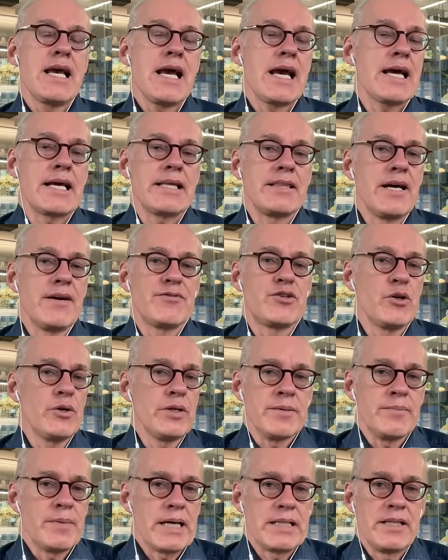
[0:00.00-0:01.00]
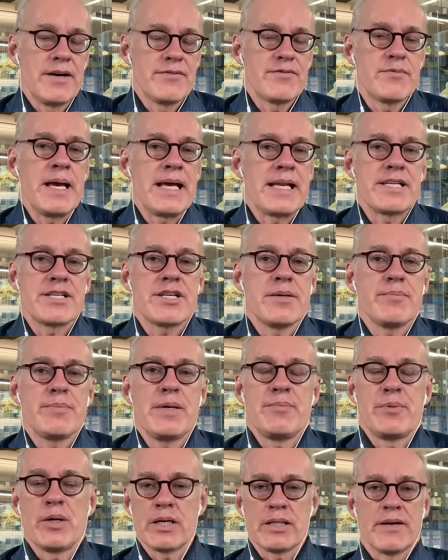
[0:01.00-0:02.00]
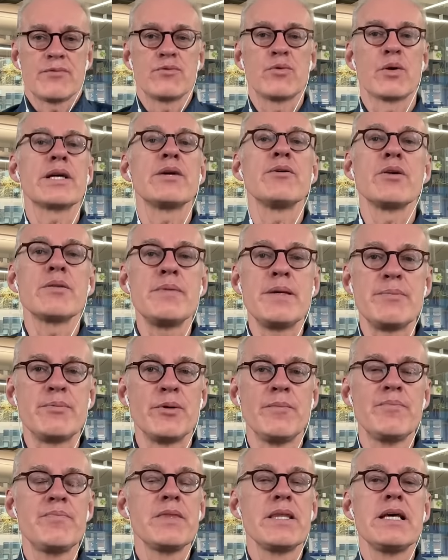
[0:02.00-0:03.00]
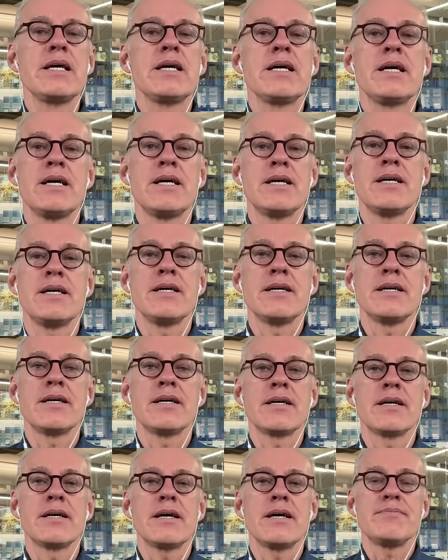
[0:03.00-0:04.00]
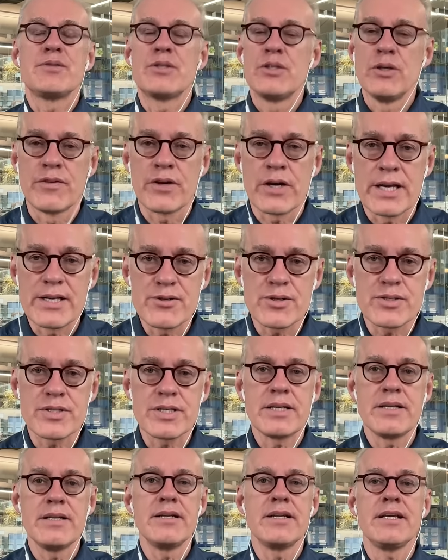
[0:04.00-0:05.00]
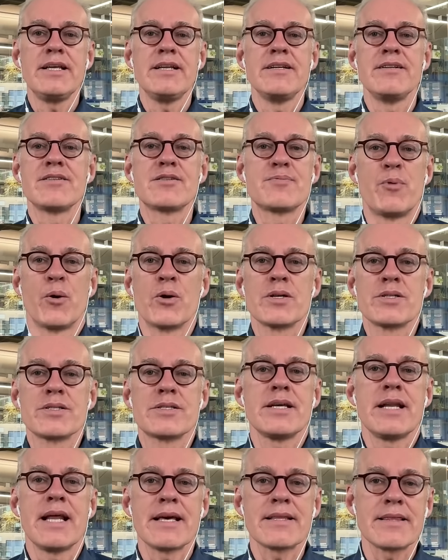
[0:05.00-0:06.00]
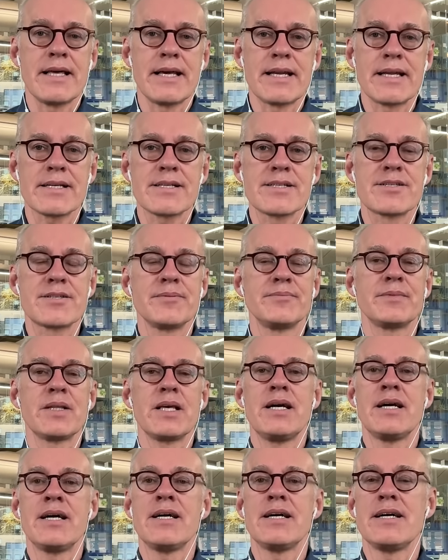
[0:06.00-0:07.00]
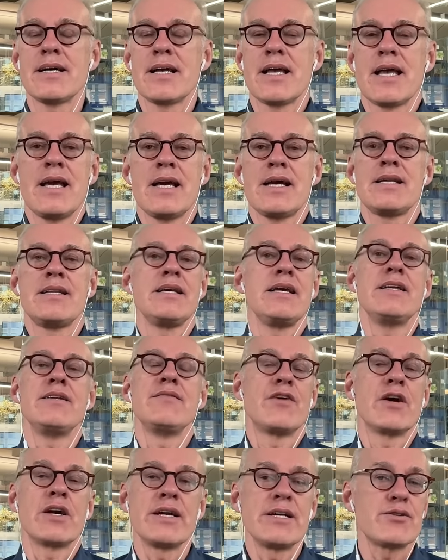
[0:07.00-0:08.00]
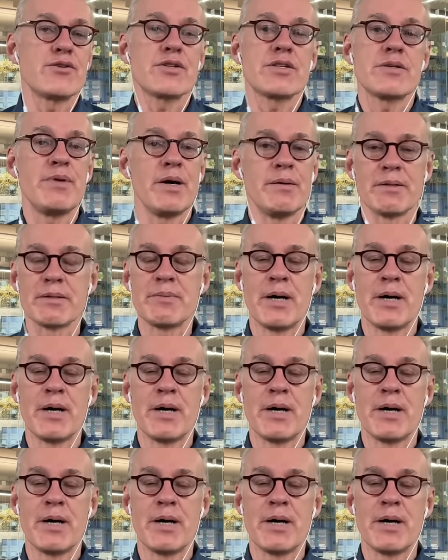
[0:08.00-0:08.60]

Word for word: And I love doing them. I love managing people. I love working with people. Uh, I'm still very interested in, in sports and athletics uh, and in very interested in public